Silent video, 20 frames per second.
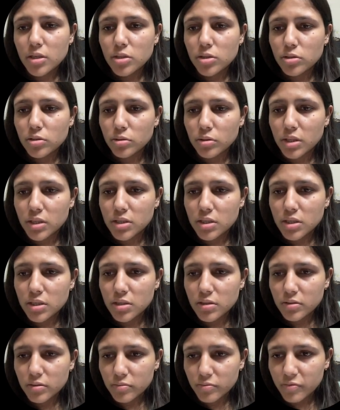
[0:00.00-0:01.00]
So this
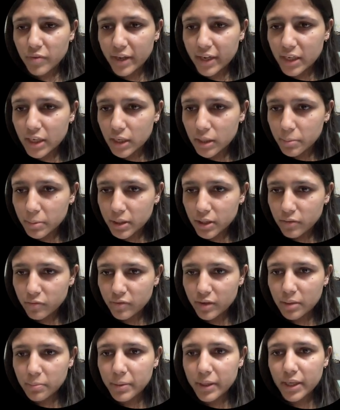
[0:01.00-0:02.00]
is one neighbor
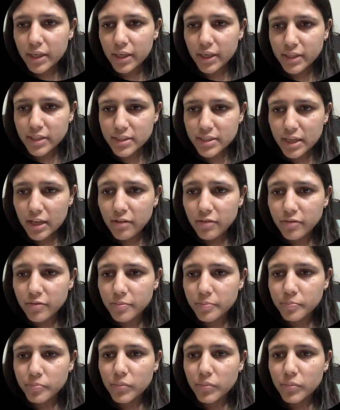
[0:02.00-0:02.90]
will be itself,